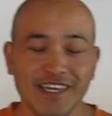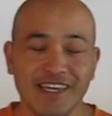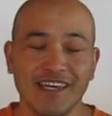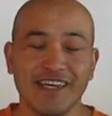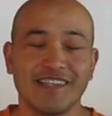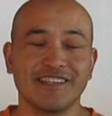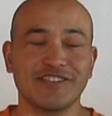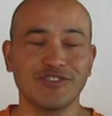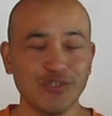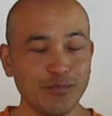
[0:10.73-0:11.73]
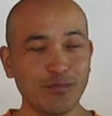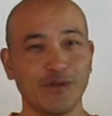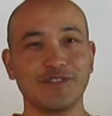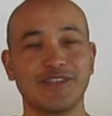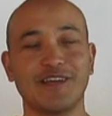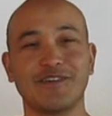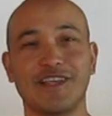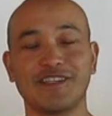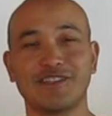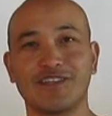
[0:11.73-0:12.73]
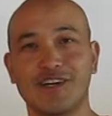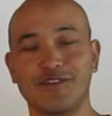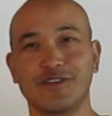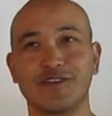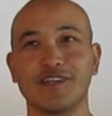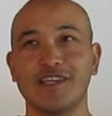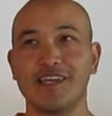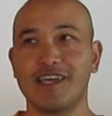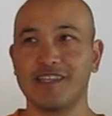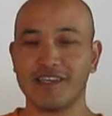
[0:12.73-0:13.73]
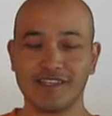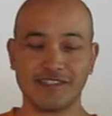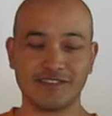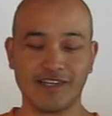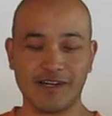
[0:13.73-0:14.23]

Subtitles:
And there's two parts that I would like to cover, and that is